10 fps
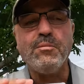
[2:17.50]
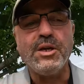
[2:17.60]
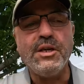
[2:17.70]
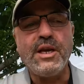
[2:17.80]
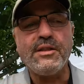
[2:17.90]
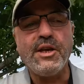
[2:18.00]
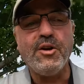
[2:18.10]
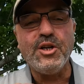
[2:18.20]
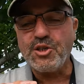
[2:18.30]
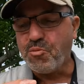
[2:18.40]
But yet
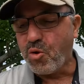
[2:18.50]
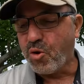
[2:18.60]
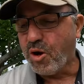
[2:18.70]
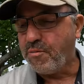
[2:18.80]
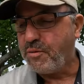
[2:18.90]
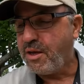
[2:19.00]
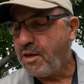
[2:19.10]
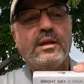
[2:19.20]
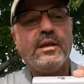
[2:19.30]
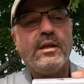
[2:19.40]
there is more.
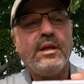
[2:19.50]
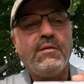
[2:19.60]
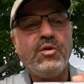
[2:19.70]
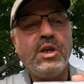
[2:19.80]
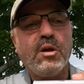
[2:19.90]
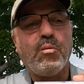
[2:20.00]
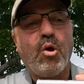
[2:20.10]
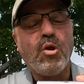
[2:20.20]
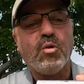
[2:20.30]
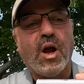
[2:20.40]
If you need a
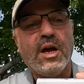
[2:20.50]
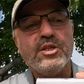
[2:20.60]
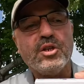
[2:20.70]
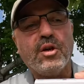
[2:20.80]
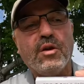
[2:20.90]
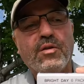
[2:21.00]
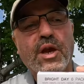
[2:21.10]
polarizer,